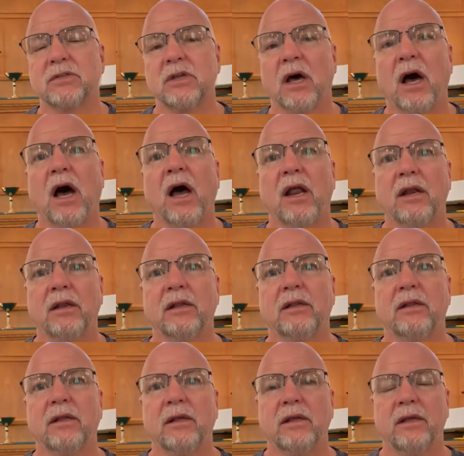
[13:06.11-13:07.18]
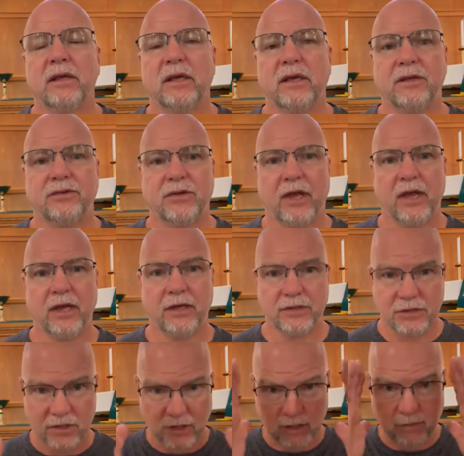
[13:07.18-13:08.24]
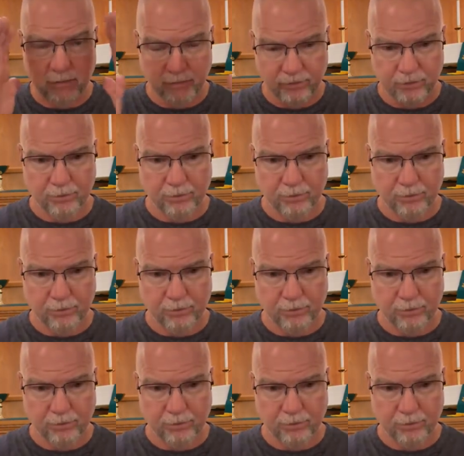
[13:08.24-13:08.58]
not, He takes the